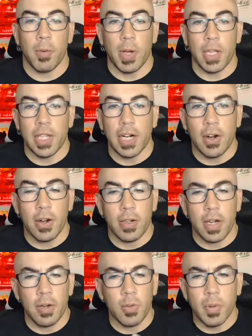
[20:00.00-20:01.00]
way there,
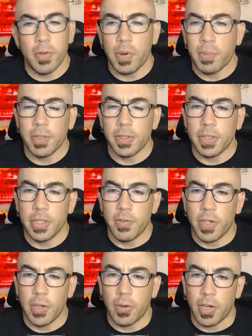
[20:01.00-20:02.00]
I don't remember if I put this in the
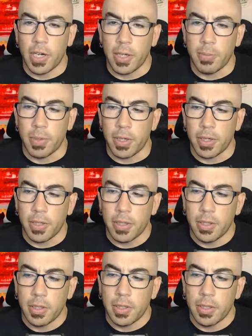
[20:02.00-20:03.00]
video or not, but
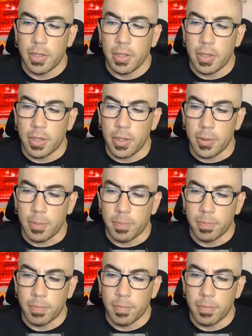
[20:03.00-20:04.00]

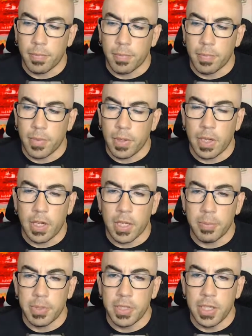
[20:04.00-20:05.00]
I
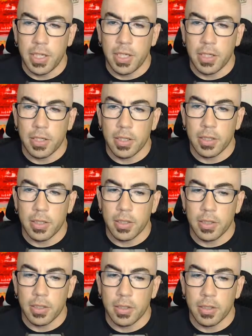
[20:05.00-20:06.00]
kept seeing
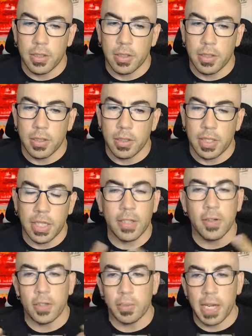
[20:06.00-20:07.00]
like
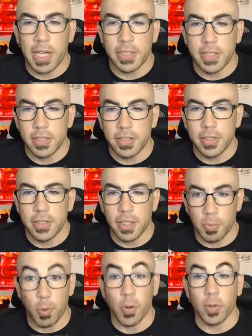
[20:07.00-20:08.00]
little splashes, like
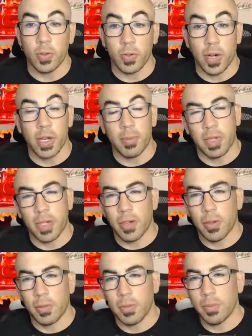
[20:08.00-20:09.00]
boils, right? I'm like,
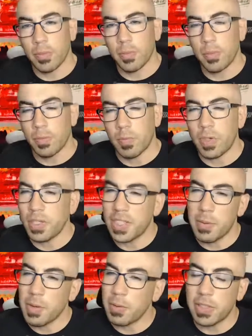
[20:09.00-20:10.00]
oh, what is
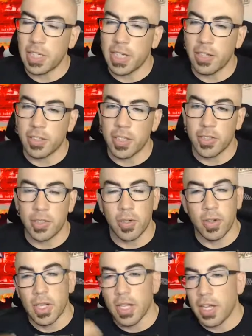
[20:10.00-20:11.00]
that? Maybe it's a yellowtail. So
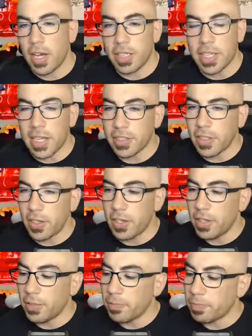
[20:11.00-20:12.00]
I'd cast on
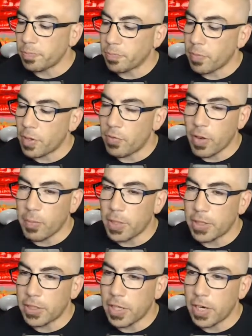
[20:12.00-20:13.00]
it. 5
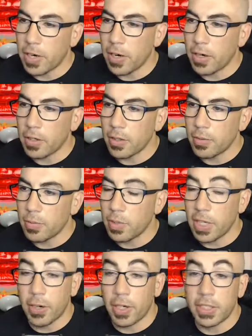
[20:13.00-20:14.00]
minutes later,
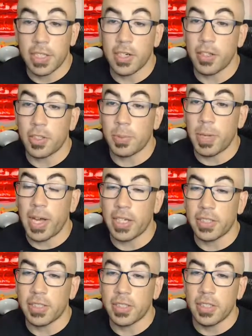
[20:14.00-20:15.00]
I'd see another splash,